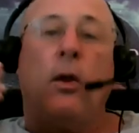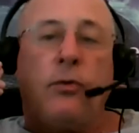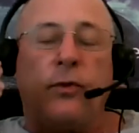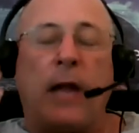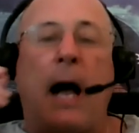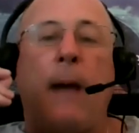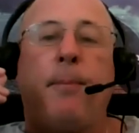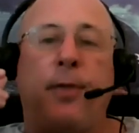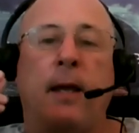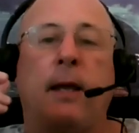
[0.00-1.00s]
Stop
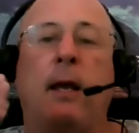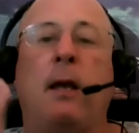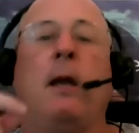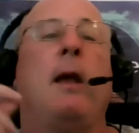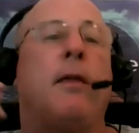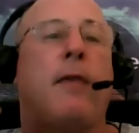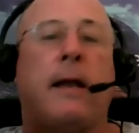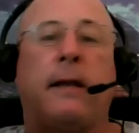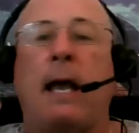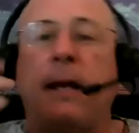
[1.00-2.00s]
thinking
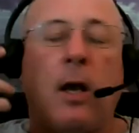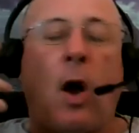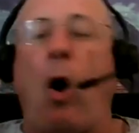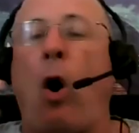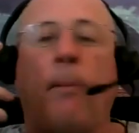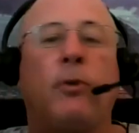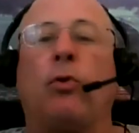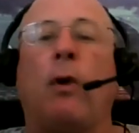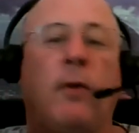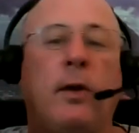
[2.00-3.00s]
that getting
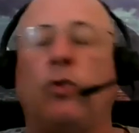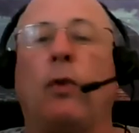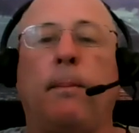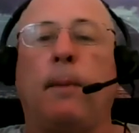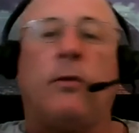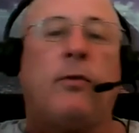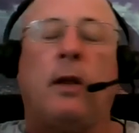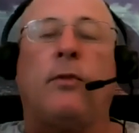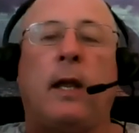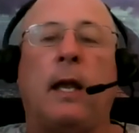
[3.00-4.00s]
arbitrary treatments
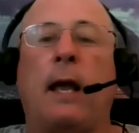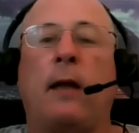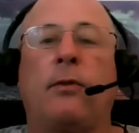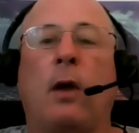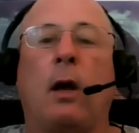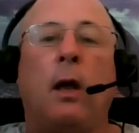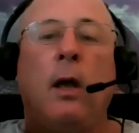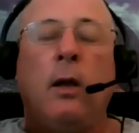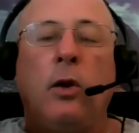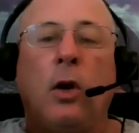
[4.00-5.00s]
is the answer.
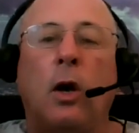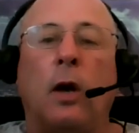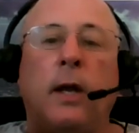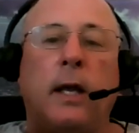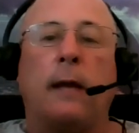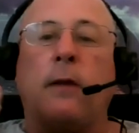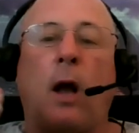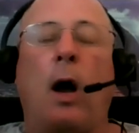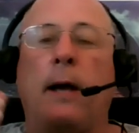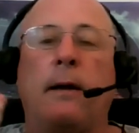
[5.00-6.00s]
You're going to get
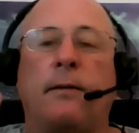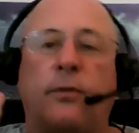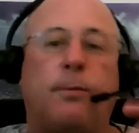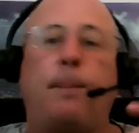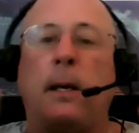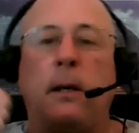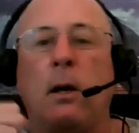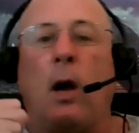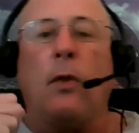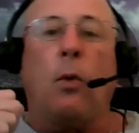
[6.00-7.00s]
tired of spitting
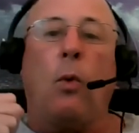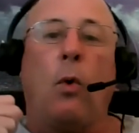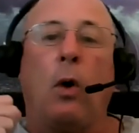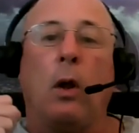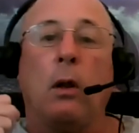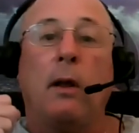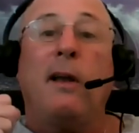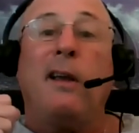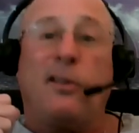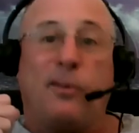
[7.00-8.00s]
on the wall.
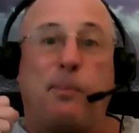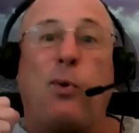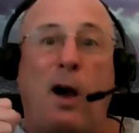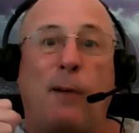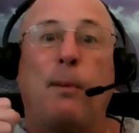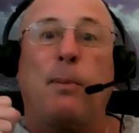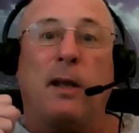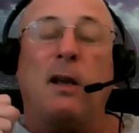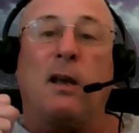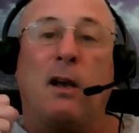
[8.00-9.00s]
It's
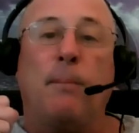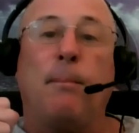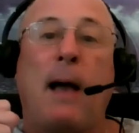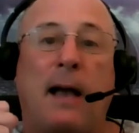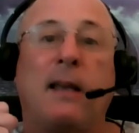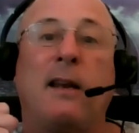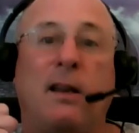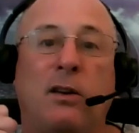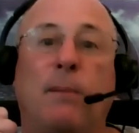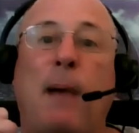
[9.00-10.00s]
probably going to come back and
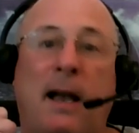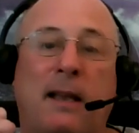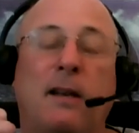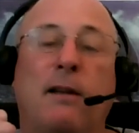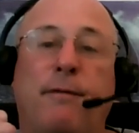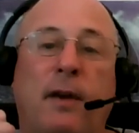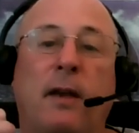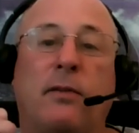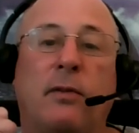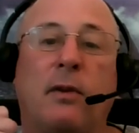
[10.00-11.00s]
hit you back in the
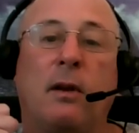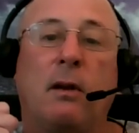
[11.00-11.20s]
face.